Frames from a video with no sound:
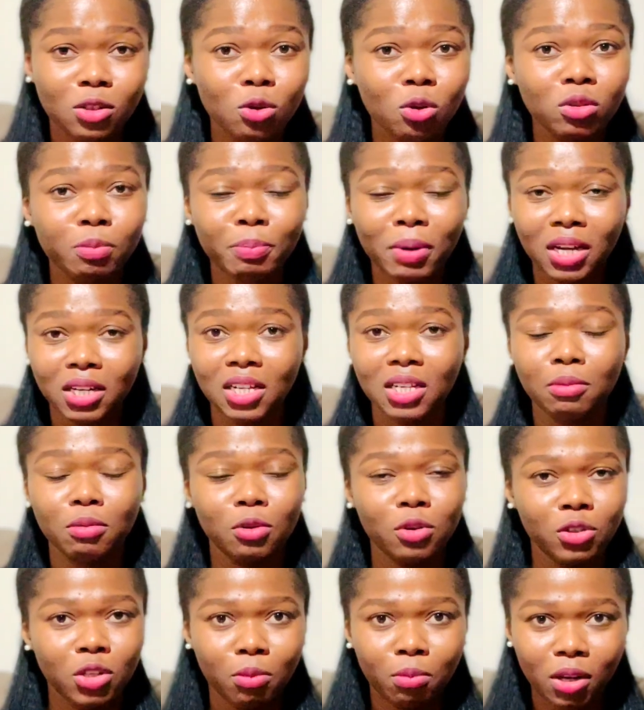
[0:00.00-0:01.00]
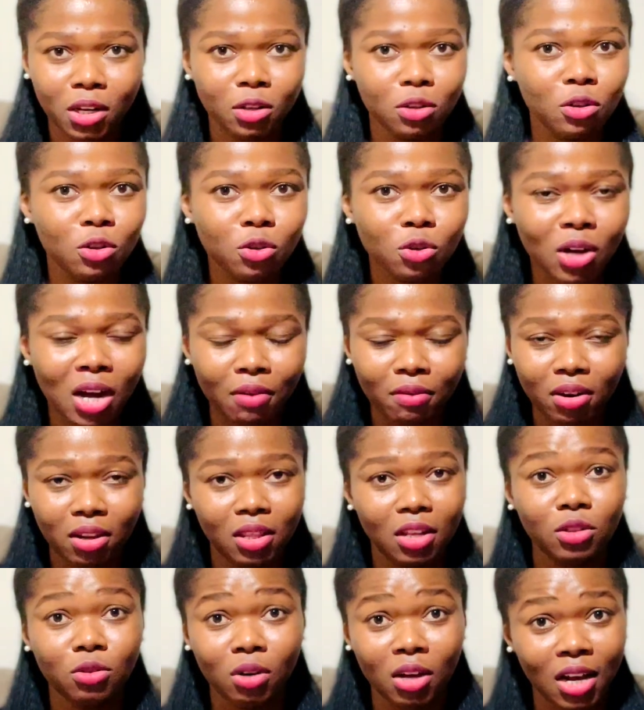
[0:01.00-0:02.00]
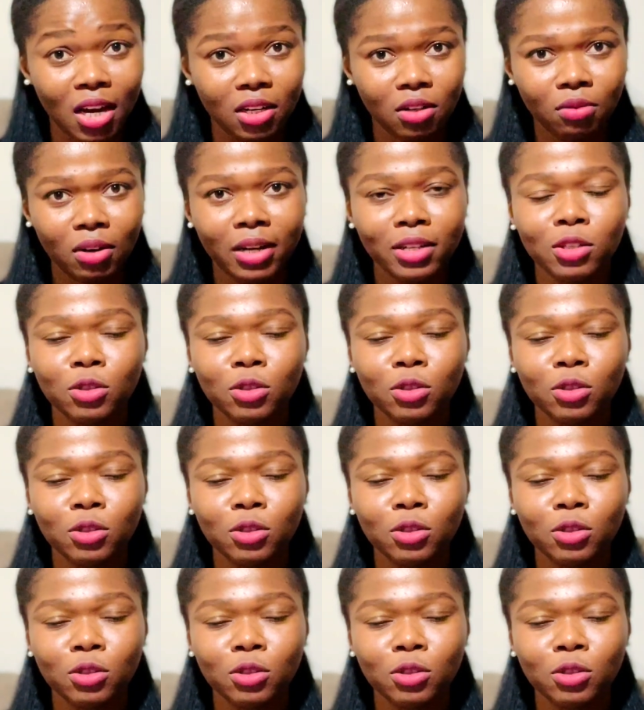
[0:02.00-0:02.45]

Don't panic because I mean you don't have anything to hide, right?